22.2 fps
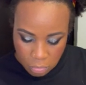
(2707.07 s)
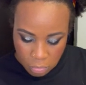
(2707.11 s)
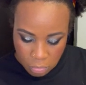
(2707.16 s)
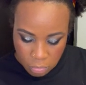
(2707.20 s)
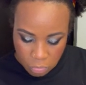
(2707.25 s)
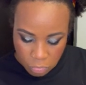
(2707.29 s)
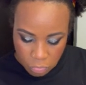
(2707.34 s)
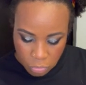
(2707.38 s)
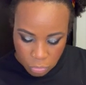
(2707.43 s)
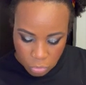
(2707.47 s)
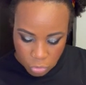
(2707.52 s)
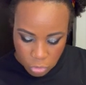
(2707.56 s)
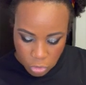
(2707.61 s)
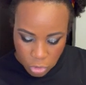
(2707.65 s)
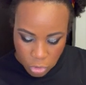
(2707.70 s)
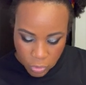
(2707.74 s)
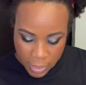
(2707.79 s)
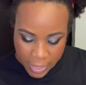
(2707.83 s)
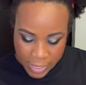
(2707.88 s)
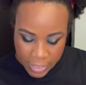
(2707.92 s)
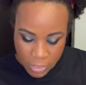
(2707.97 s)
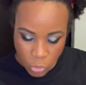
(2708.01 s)
Rouge Dior
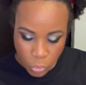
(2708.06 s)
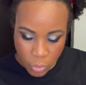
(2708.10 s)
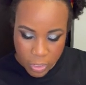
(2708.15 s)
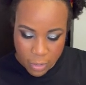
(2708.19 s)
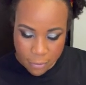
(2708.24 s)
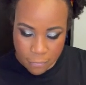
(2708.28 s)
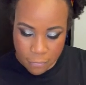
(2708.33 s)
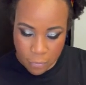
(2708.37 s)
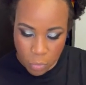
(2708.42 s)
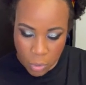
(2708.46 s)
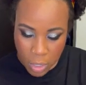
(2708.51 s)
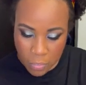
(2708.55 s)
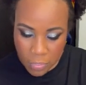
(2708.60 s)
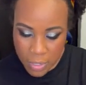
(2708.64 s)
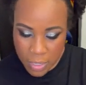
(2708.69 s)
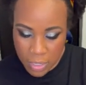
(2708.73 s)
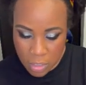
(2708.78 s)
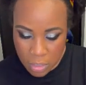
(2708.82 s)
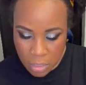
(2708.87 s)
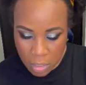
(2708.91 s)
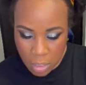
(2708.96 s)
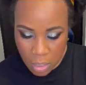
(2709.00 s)
824. I think
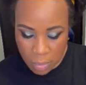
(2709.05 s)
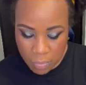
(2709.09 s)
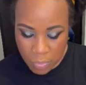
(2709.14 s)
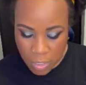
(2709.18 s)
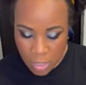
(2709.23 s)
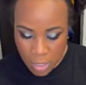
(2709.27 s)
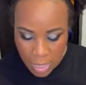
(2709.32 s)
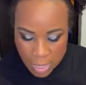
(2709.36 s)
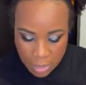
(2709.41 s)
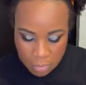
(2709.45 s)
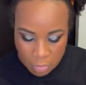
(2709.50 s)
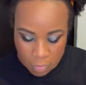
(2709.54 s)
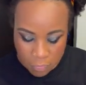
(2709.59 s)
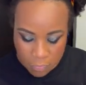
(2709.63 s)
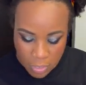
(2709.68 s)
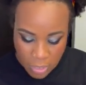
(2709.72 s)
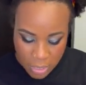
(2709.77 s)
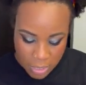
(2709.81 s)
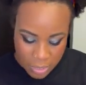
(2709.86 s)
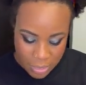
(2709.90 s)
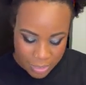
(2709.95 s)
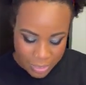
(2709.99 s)
it's the name of it
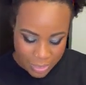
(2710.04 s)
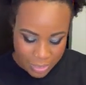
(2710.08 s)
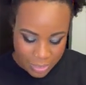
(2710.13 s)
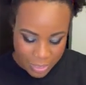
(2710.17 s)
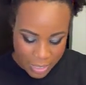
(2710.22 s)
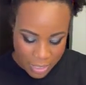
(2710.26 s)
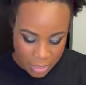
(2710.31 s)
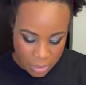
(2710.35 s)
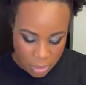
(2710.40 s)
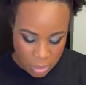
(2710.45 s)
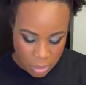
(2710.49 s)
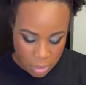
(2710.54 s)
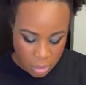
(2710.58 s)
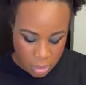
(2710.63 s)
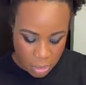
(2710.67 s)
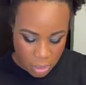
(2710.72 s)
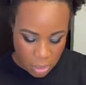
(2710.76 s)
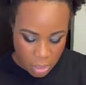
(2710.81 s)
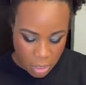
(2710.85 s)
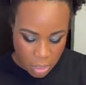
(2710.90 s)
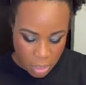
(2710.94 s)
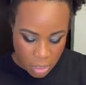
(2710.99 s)
is Saint
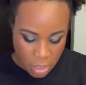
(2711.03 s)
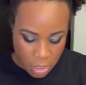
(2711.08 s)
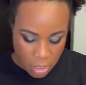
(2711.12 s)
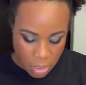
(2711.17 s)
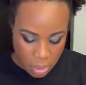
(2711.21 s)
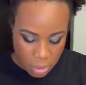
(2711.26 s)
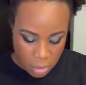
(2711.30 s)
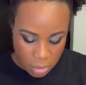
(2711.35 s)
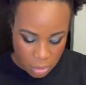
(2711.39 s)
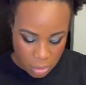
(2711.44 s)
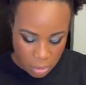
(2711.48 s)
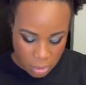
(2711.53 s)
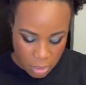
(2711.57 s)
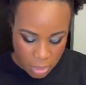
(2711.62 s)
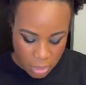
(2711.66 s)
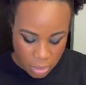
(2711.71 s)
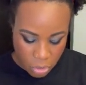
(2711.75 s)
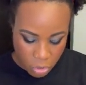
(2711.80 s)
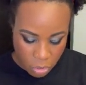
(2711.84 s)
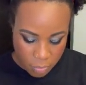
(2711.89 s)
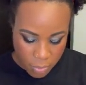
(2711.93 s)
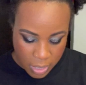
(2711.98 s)

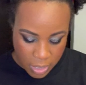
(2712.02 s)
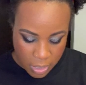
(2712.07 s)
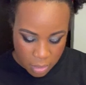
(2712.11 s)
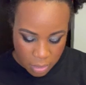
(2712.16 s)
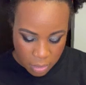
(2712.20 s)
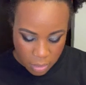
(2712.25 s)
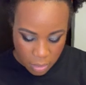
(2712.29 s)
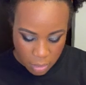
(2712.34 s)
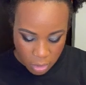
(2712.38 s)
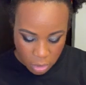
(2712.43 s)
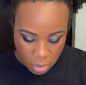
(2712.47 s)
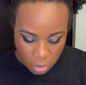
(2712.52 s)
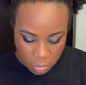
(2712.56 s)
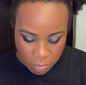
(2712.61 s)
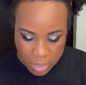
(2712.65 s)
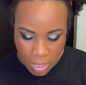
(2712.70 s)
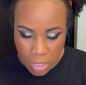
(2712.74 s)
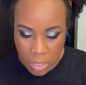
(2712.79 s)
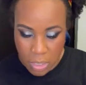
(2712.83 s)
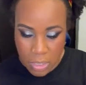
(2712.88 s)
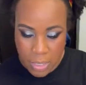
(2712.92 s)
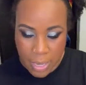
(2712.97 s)
Hermain.
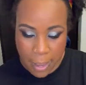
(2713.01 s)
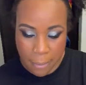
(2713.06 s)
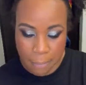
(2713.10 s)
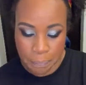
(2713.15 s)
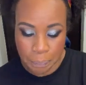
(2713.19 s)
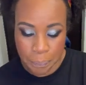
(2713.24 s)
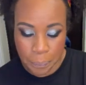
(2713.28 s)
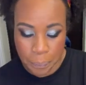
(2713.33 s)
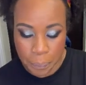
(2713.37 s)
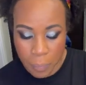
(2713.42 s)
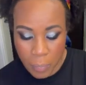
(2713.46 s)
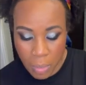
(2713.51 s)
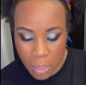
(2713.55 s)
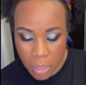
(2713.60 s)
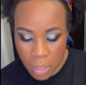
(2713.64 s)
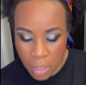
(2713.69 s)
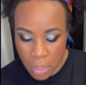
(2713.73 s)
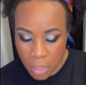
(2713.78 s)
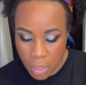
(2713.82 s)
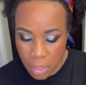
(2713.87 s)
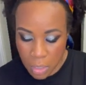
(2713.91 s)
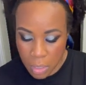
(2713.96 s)
Yeah.
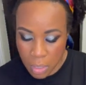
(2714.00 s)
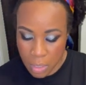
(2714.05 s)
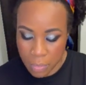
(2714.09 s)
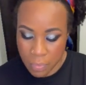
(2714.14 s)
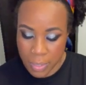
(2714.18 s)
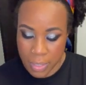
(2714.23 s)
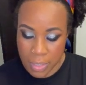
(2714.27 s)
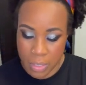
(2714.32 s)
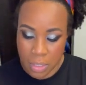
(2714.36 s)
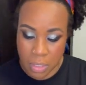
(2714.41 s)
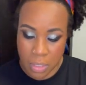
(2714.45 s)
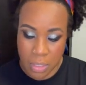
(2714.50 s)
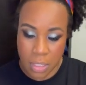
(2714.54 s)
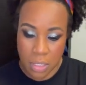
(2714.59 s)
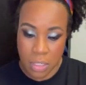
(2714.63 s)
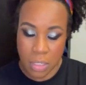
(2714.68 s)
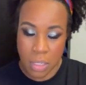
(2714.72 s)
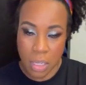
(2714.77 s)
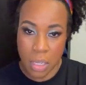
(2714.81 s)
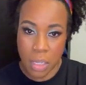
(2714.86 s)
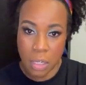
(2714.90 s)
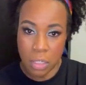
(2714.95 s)
And that's this
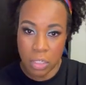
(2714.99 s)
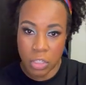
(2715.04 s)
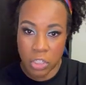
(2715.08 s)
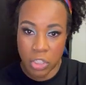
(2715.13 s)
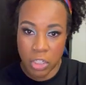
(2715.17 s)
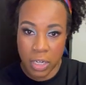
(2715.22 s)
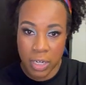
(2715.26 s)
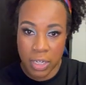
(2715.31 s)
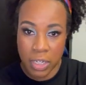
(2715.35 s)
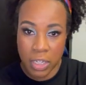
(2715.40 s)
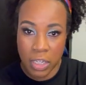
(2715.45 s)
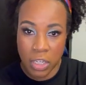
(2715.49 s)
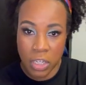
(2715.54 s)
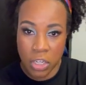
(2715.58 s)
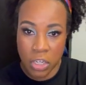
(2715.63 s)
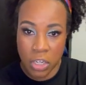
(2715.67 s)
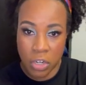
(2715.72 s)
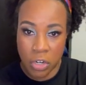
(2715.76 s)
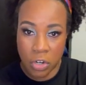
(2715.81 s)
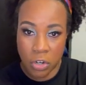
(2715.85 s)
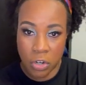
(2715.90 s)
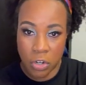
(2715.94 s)
color shade
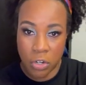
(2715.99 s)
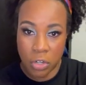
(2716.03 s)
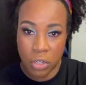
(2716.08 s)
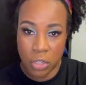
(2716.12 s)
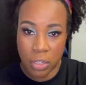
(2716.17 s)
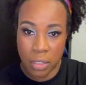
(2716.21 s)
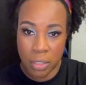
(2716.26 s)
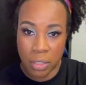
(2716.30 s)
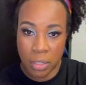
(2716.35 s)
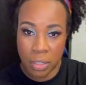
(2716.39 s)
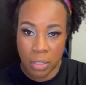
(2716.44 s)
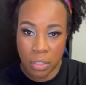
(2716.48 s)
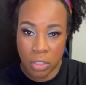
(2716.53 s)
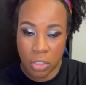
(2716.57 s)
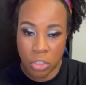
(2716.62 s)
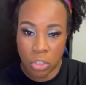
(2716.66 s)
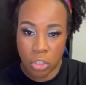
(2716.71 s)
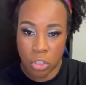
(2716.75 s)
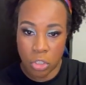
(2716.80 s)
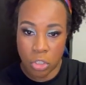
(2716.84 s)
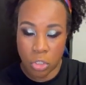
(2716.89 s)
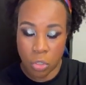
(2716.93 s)
here. This is
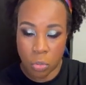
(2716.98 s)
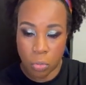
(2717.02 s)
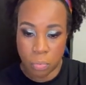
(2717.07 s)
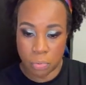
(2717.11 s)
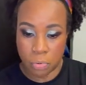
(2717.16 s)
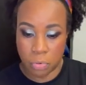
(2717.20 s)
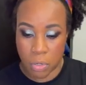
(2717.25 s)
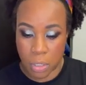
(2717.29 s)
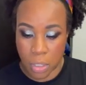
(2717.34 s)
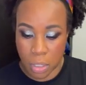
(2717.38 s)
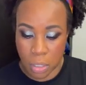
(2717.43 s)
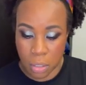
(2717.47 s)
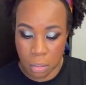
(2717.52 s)
so pretty.